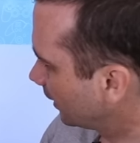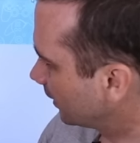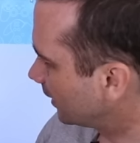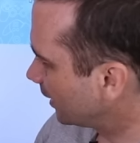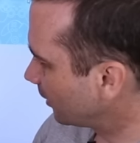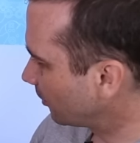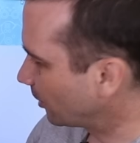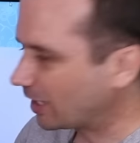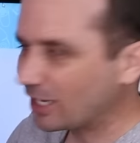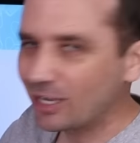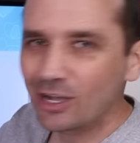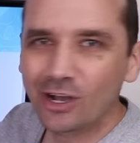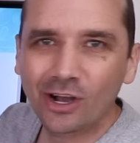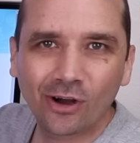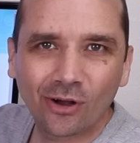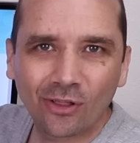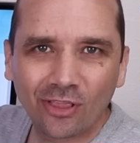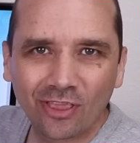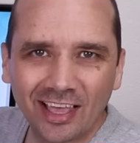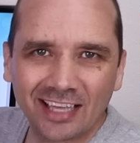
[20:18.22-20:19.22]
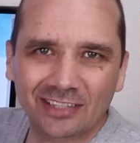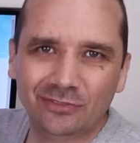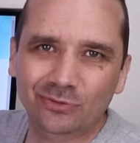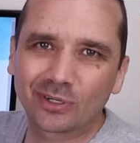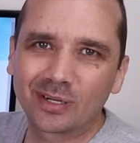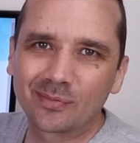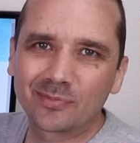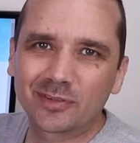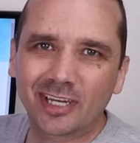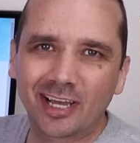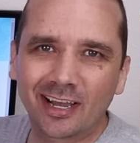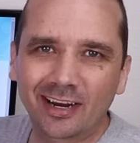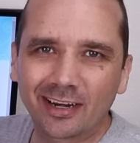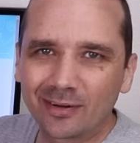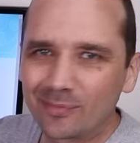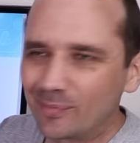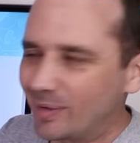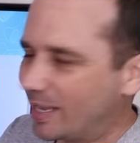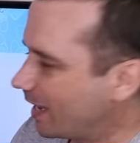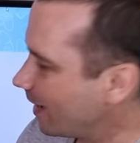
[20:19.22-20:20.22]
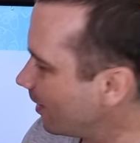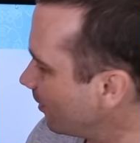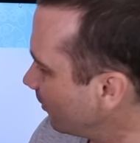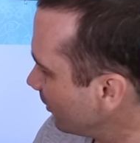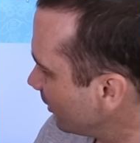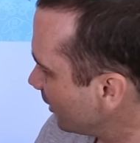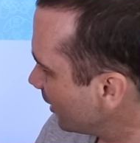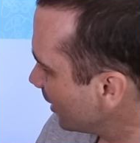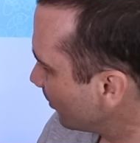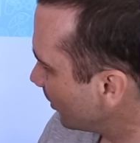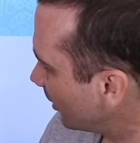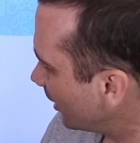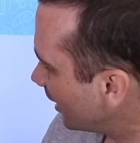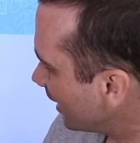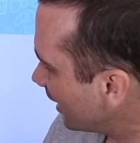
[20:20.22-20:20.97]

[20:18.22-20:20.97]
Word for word: There we go, that's what I'm talking about. Number